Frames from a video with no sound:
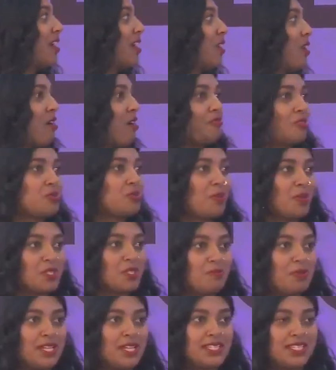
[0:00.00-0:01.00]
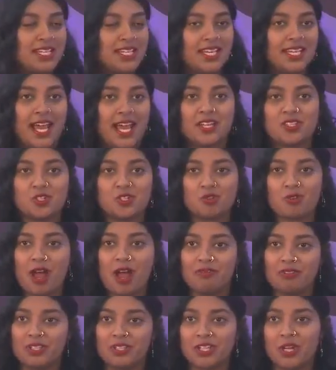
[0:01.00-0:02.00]
a lot of responsibility, getting to
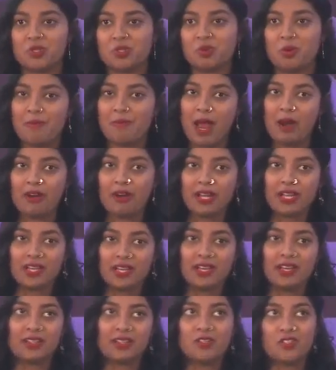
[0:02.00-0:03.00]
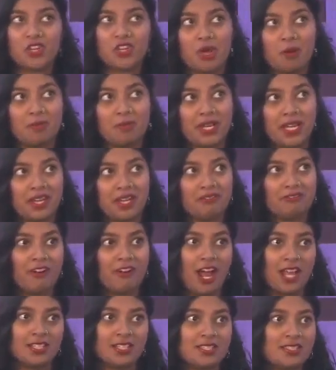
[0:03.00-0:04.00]
travel, go to America, Germany,
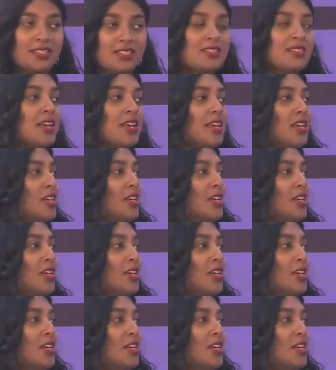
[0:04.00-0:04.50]
France,